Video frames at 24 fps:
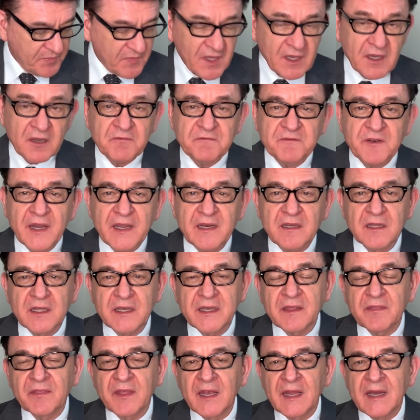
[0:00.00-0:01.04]
Now,
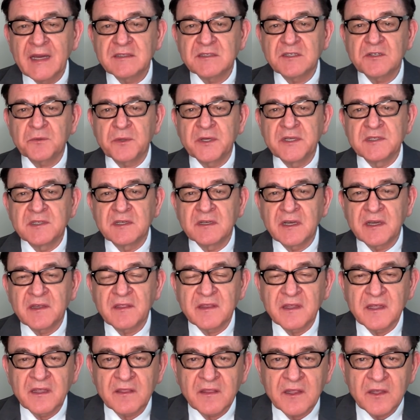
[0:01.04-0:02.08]
finally, the last reason I
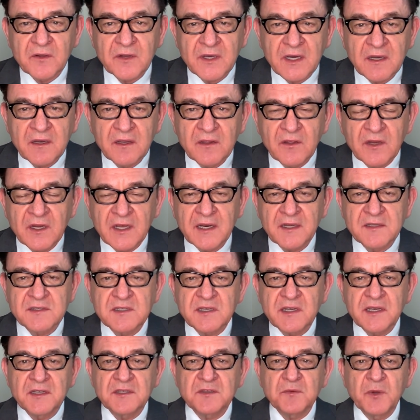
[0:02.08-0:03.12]
think the United
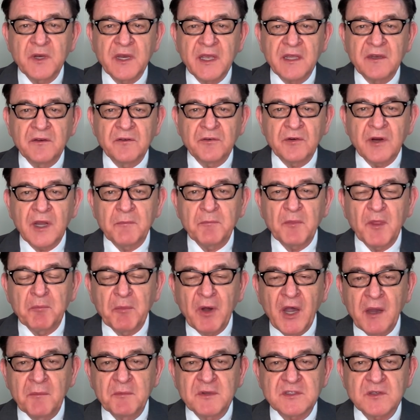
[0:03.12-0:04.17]
States went ahead and dropped the
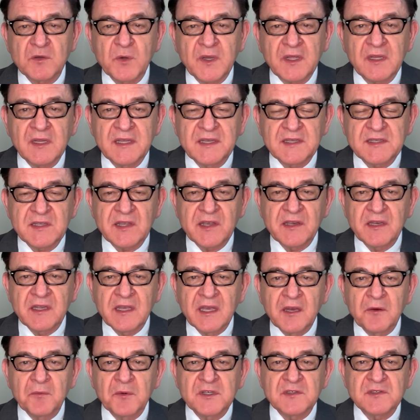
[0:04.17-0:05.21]
bomb as quickly as they
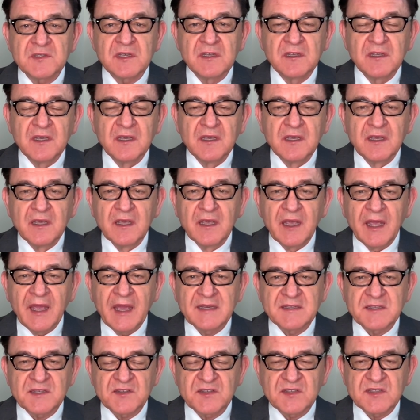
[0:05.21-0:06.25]
did was
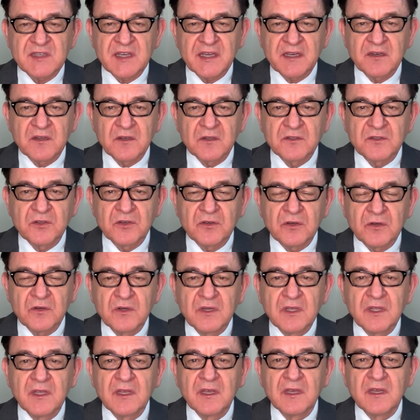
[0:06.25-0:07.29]
as a signal
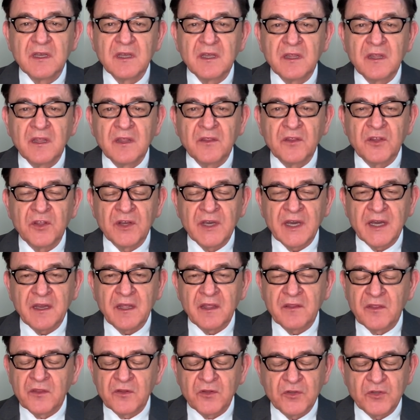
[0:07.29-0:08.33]
to
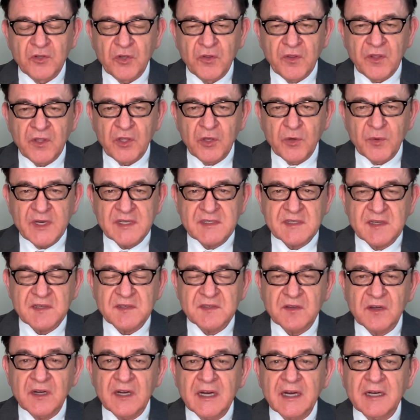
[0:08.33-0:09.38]
the
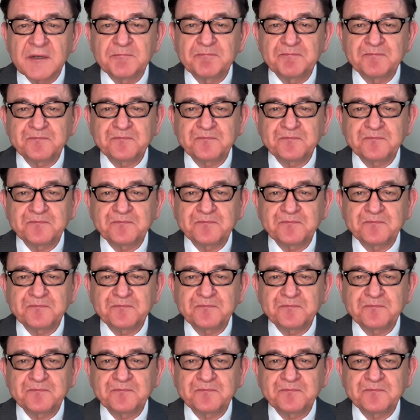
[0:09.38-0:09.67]
USSR.